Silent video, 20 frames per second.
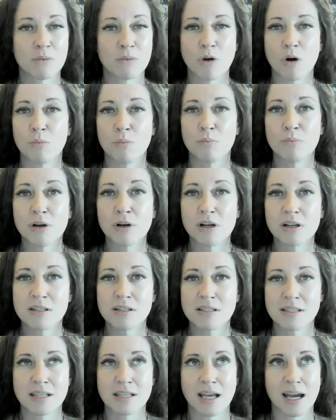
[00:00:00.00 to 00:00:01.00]
But I wrote
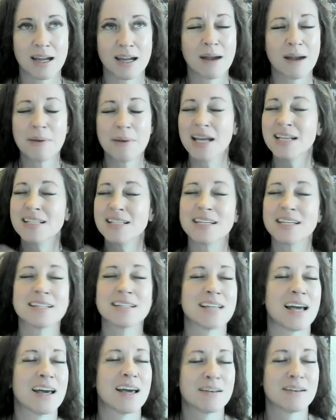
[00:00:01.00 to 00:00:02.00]
books. I mean, I
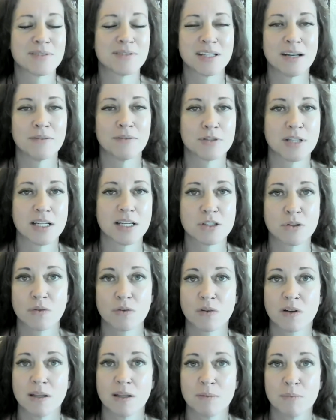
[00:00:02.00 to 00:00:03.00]
did a ton of stuff. It's
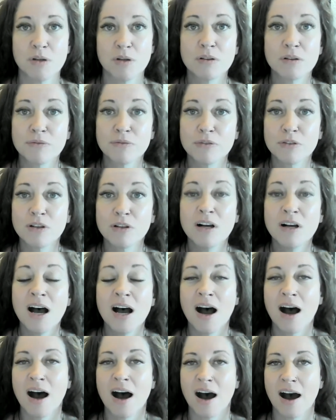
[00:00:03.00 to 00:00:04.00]
actually really
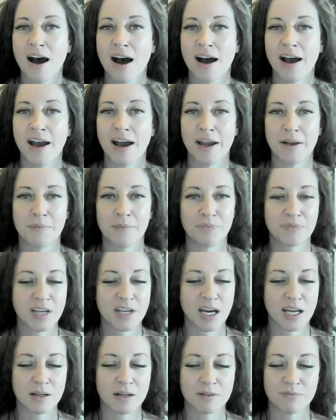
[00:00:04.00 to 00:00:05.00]
beautiful. I
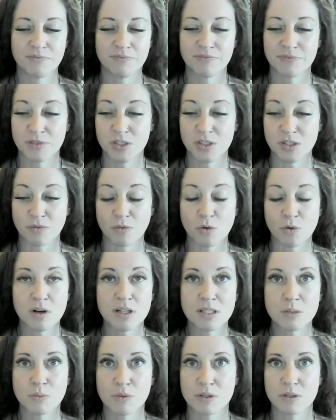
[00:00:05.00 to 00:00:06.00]
got a
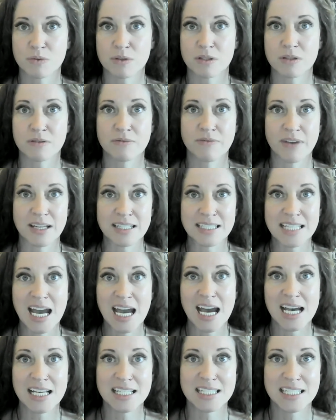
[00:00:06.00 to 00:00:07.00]
divorce, which was
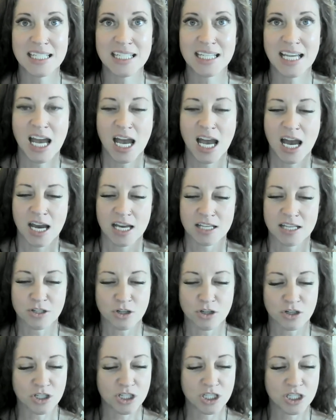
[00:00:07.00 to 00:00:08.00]
fantastic.
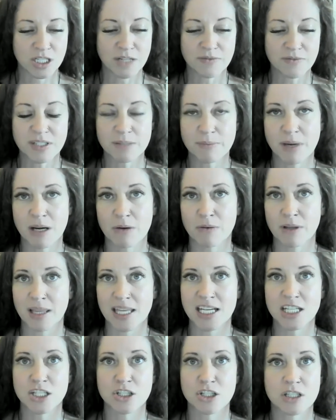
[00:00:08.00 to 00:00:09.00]
I started shifting my
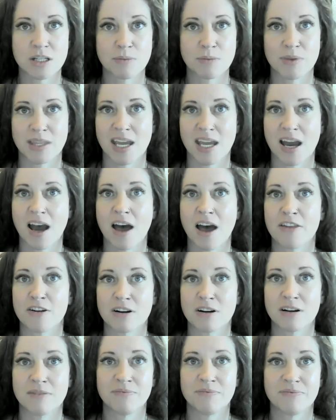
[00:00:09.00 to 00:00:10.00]
relationship to the
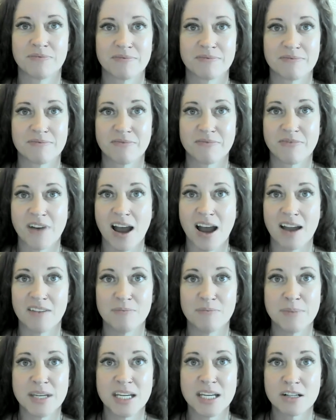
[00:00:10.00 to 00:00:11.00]
other
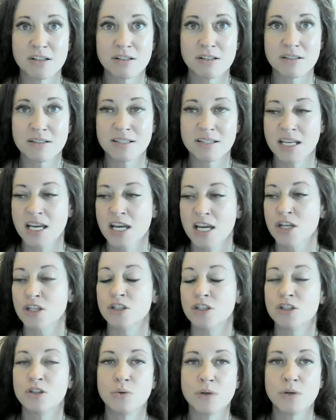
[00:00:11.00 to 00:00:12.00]
five mirrors,
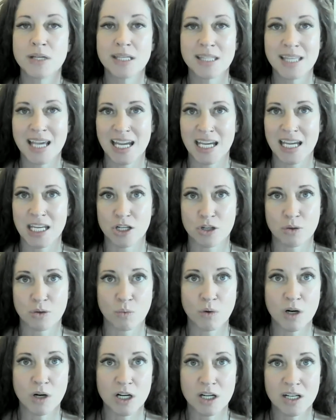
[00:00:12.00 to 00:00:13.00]
doing that
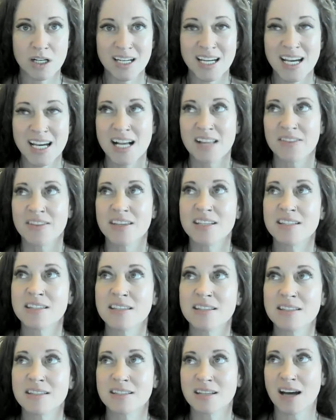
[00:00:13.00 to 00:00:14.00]
inner work.
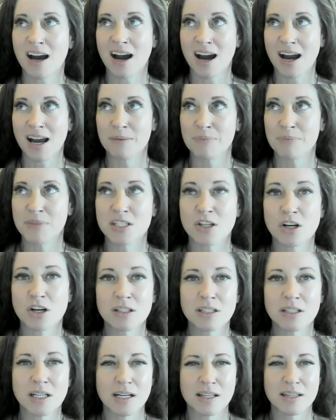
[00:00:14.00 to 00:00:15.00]
This is time. The
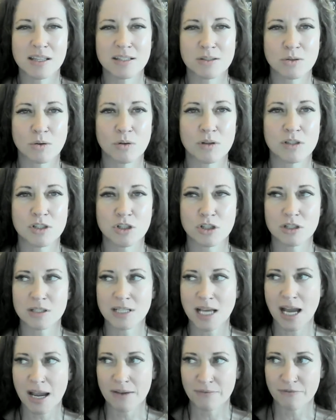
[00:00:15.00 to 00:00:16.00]
dark night of the soul is
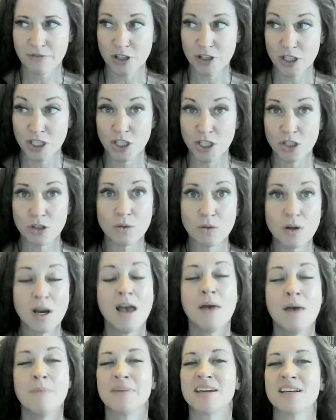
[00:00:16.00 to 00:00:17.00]
your time for
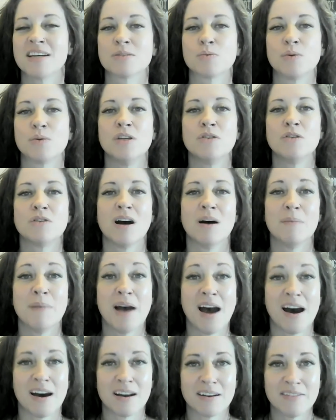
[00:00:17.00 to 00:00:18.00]
you. Because when you
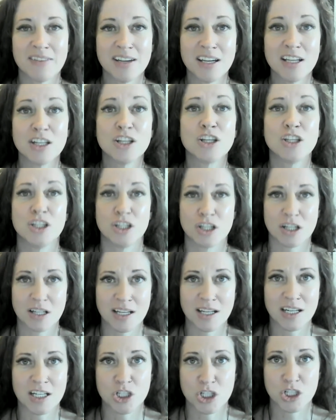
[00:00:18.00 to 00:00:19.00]
come out of it,
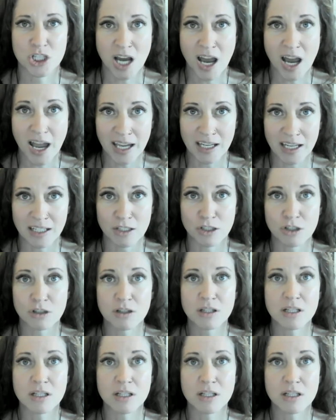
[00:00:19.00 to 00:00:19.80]
you're going to shine.